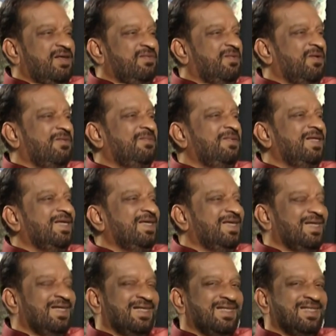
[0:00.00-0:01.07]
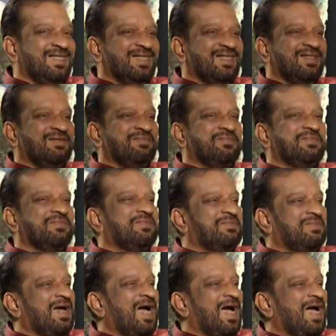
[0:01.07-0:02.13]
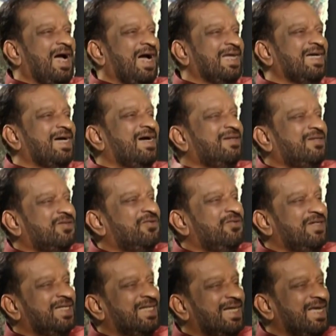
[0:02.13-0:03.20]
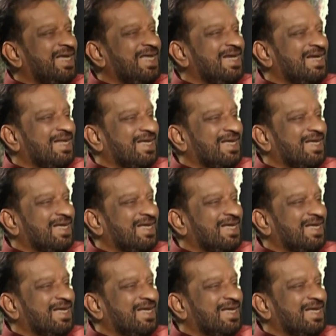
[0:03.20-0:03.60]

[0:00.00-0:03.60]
probably I can't show it again,